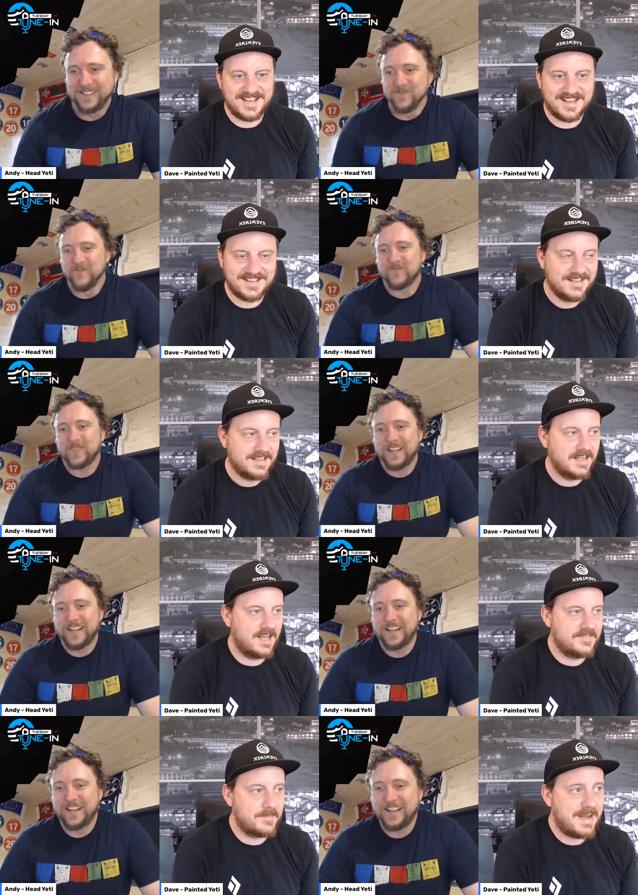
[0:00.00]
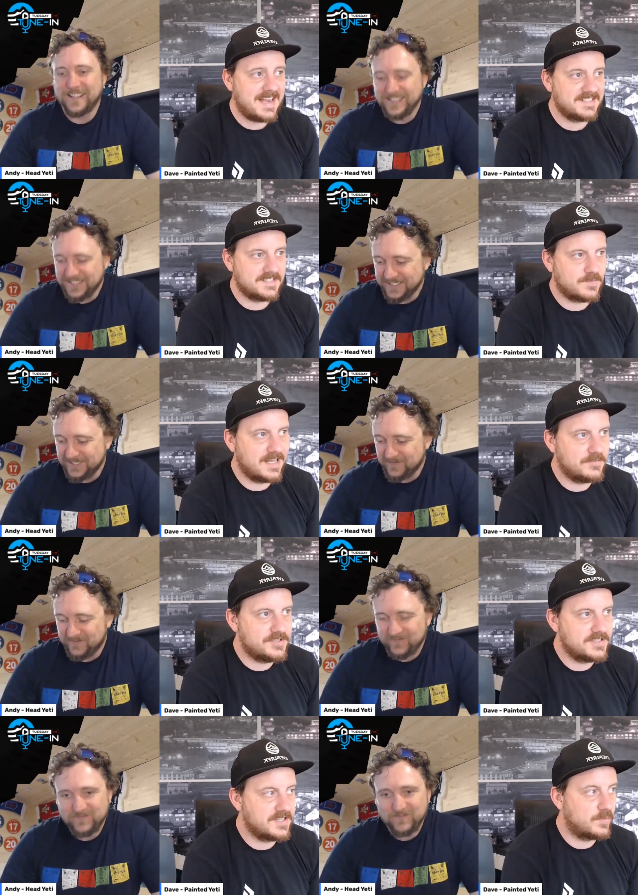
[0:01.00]
Speaker 1: yeah, uh, the uh, bags as well.
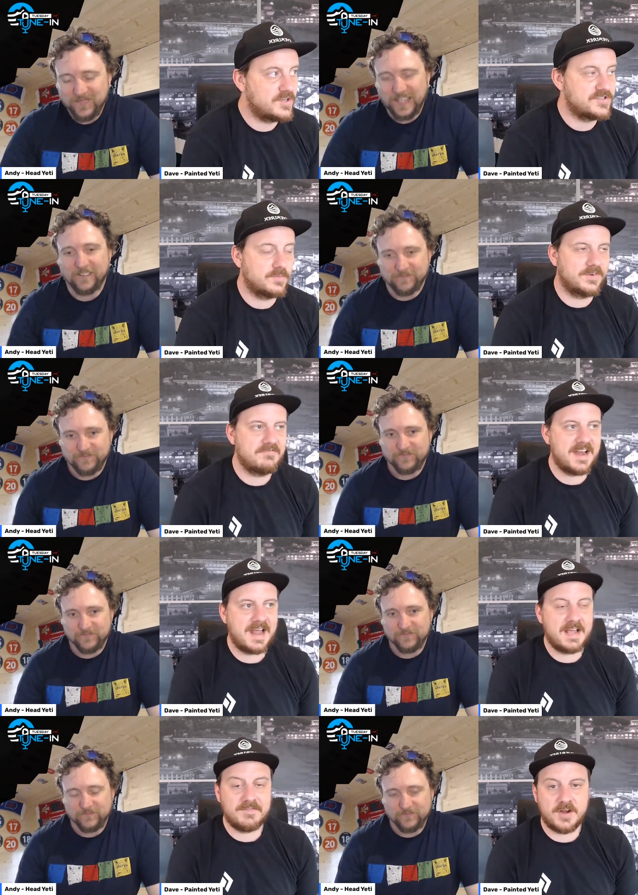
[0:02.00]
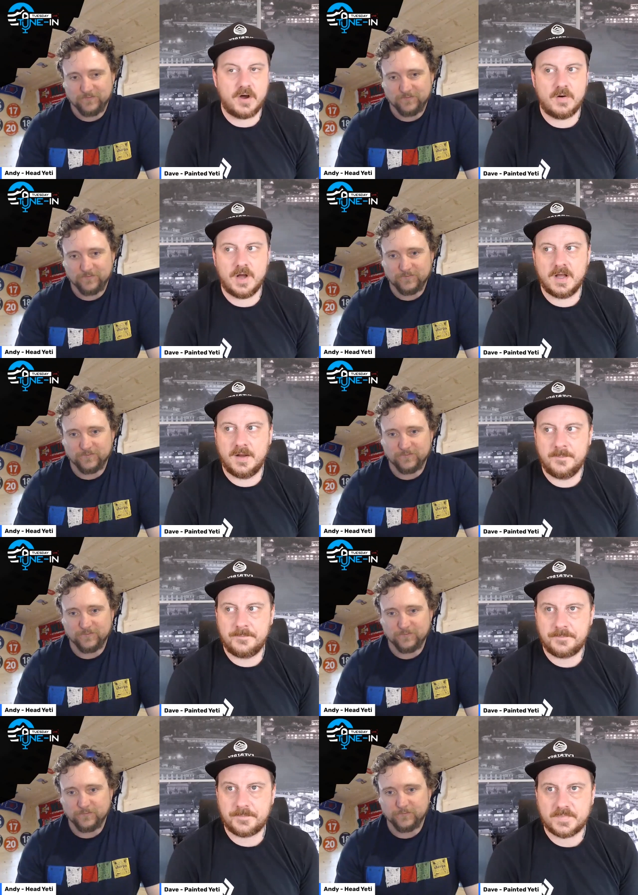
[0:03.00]
Which is the ones yeah. that we rent out. They're not
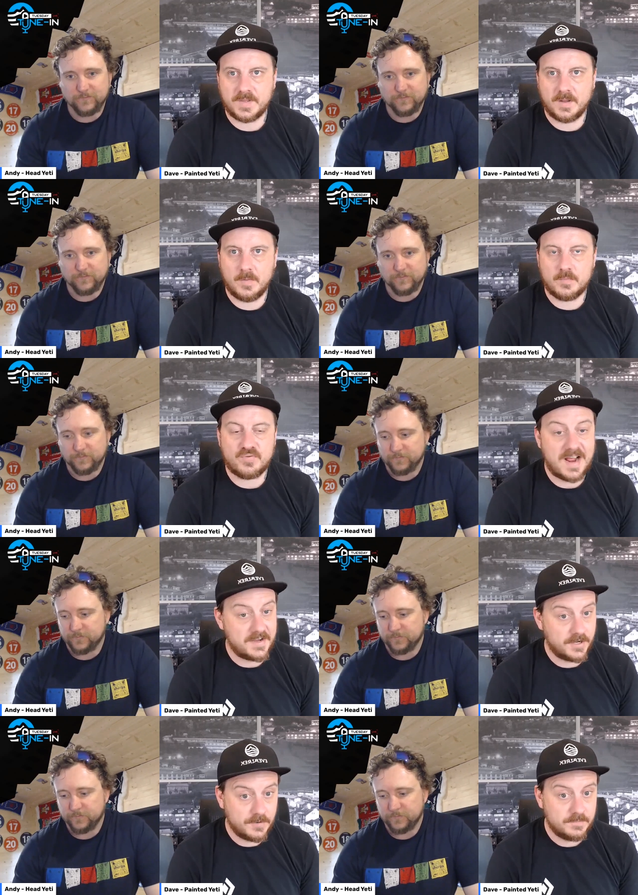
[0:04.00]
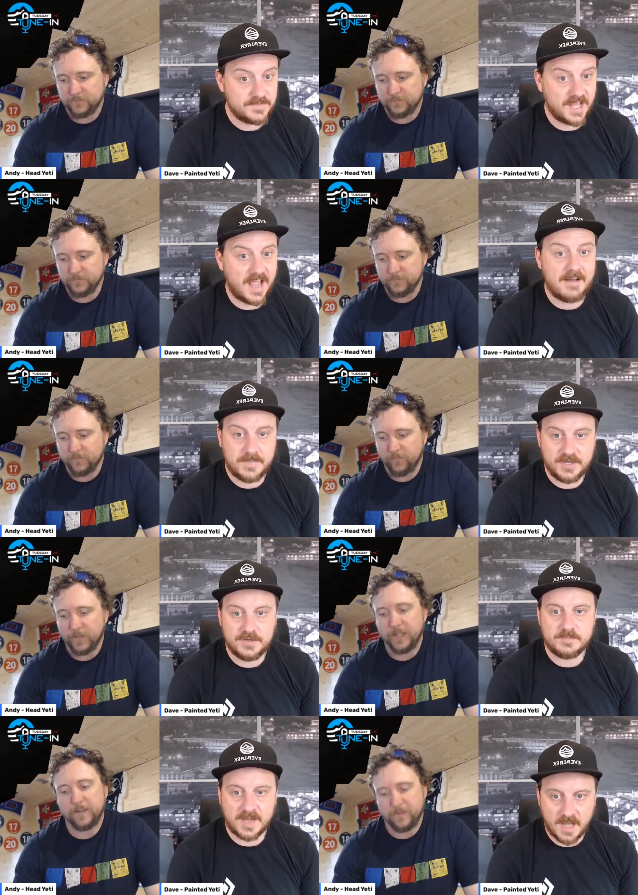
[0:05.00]
um, brand new. They have been
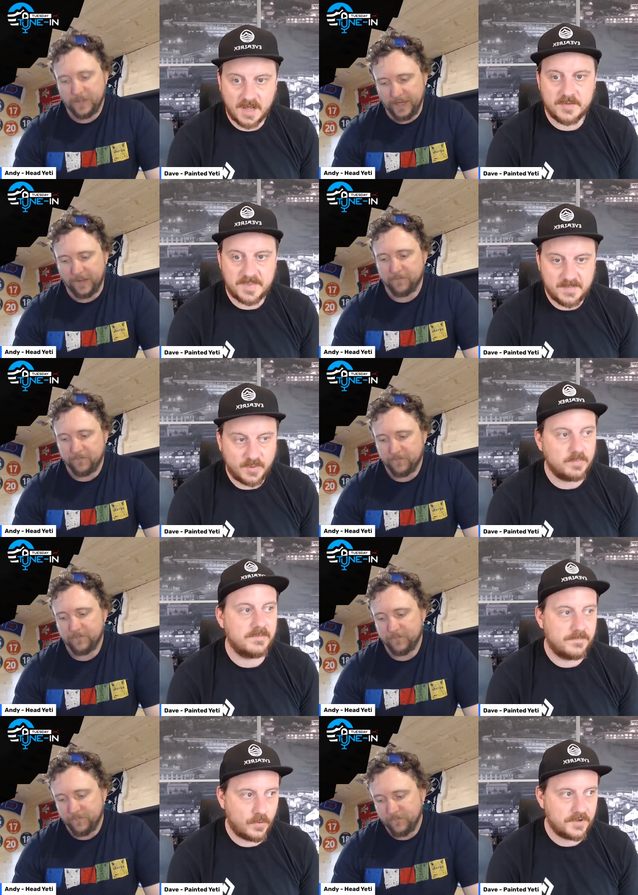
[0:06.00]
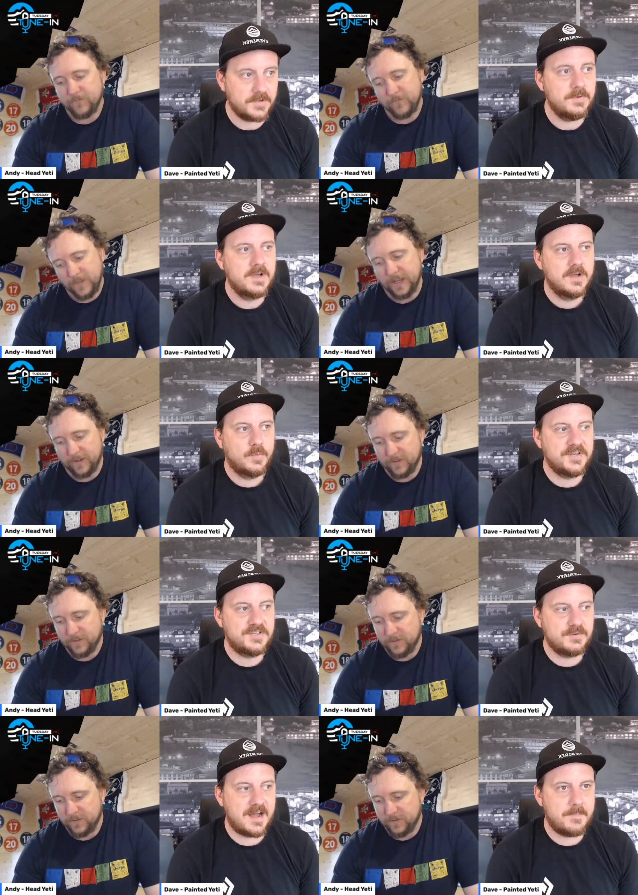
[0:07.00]
used by other yeah. people before you. Yeah. We
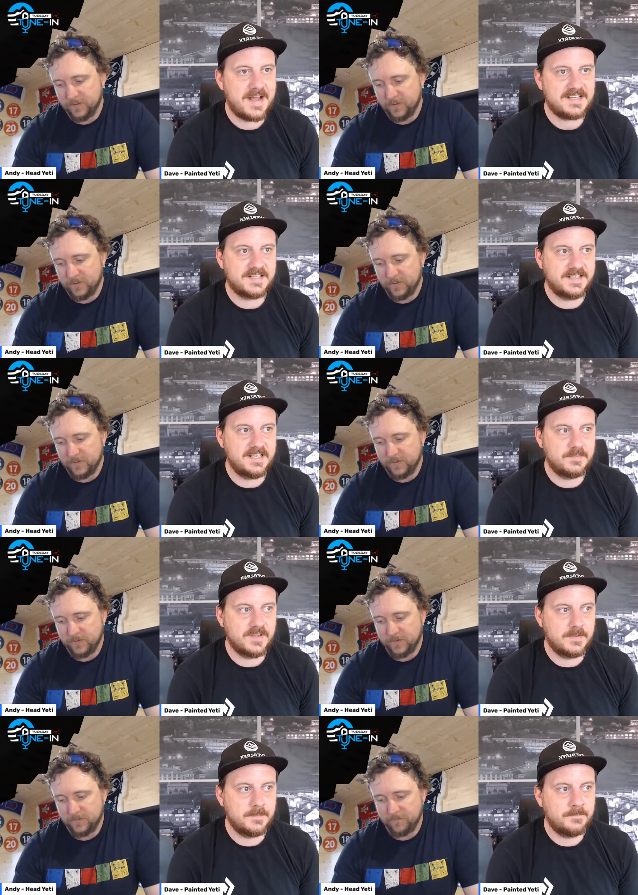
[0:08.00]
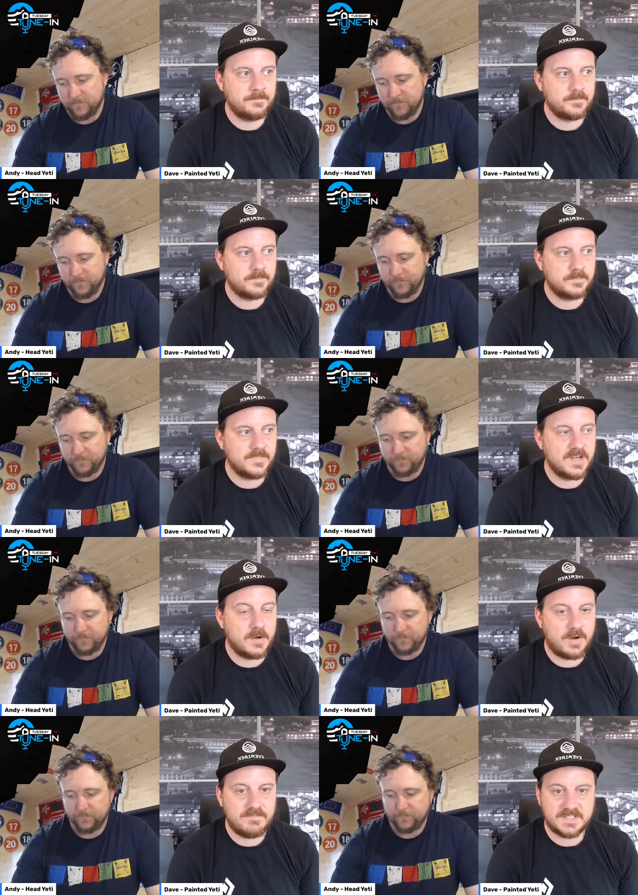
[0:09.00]
do our best to keep them. You
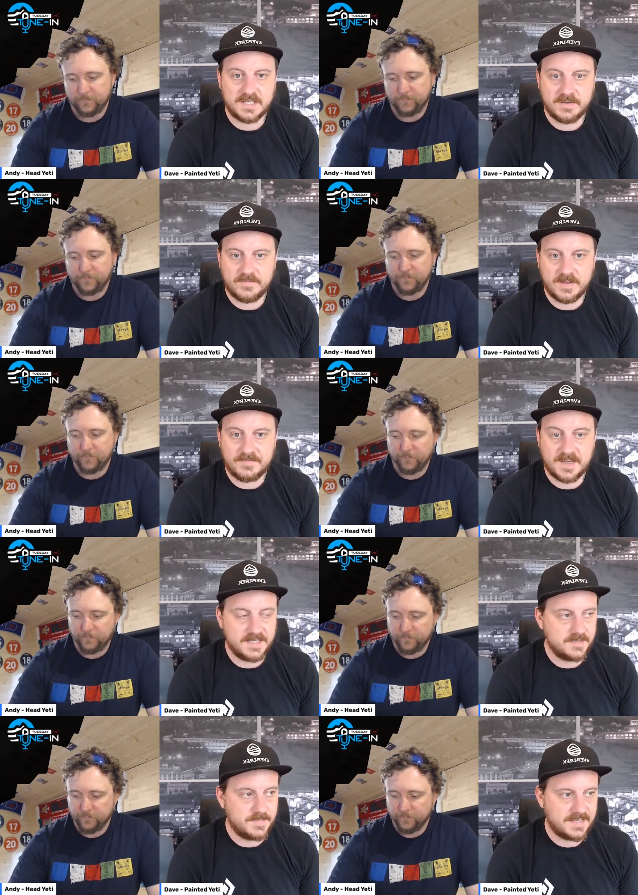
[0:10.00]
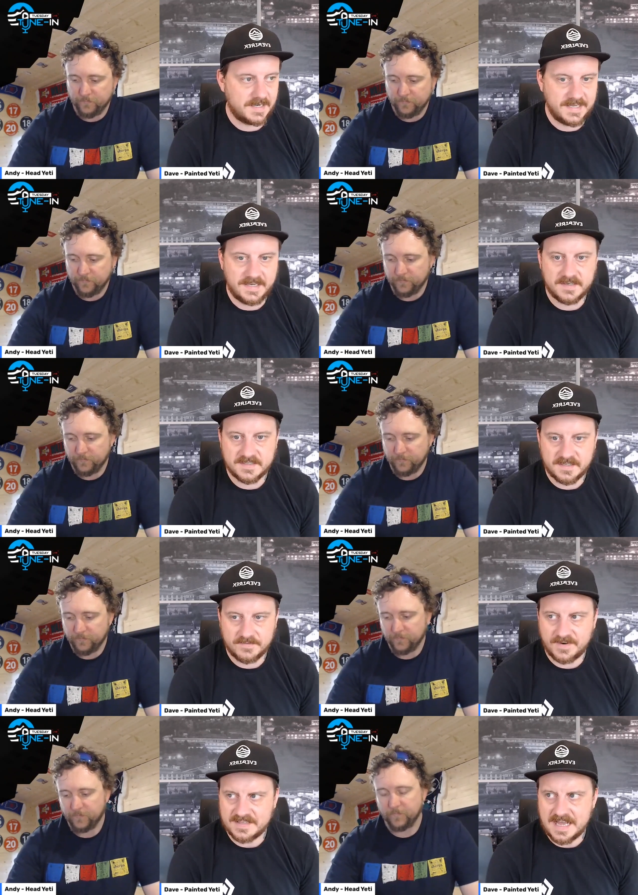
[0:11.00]
know, obviously, if, if they need to be cleaned and
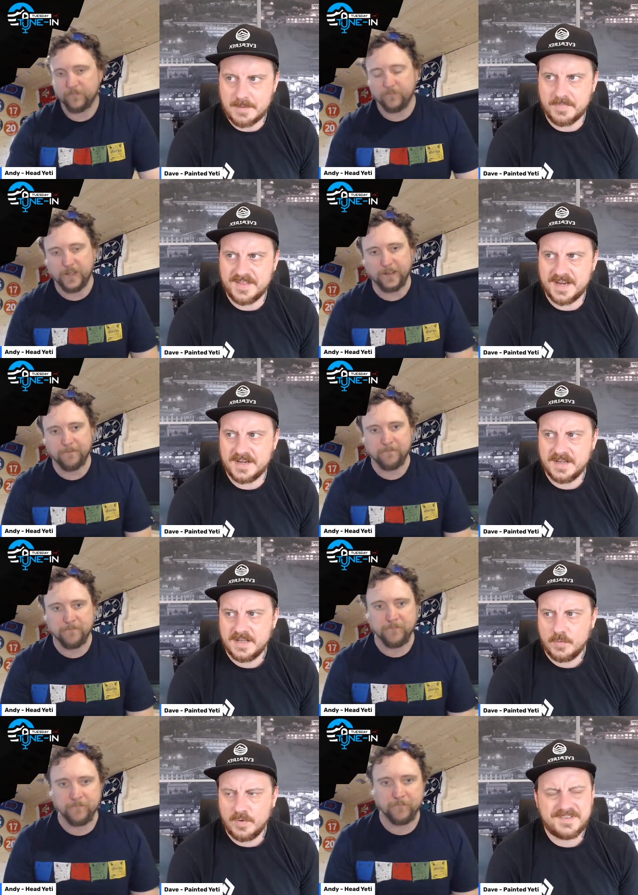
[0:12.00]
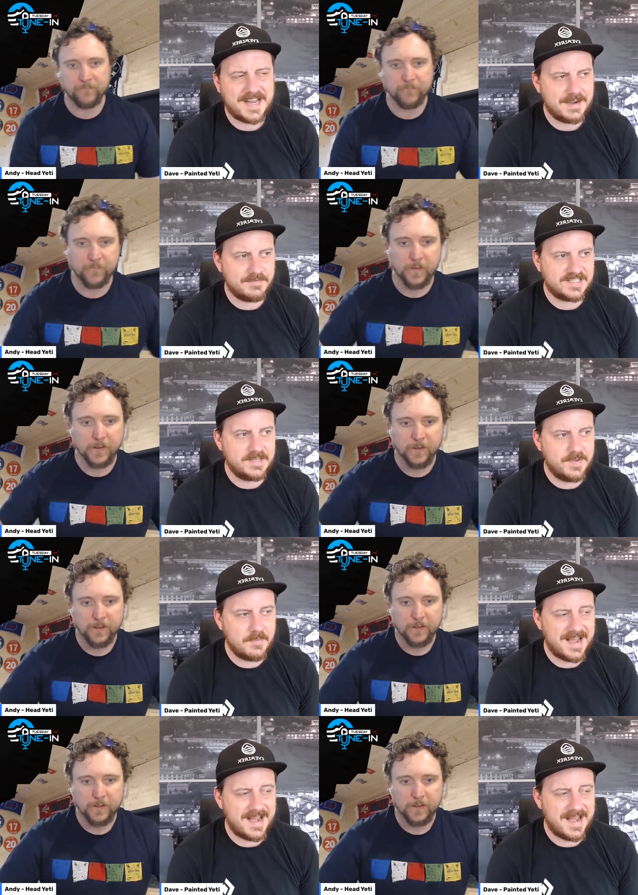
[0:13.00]
stuff like that. But then with down sleeping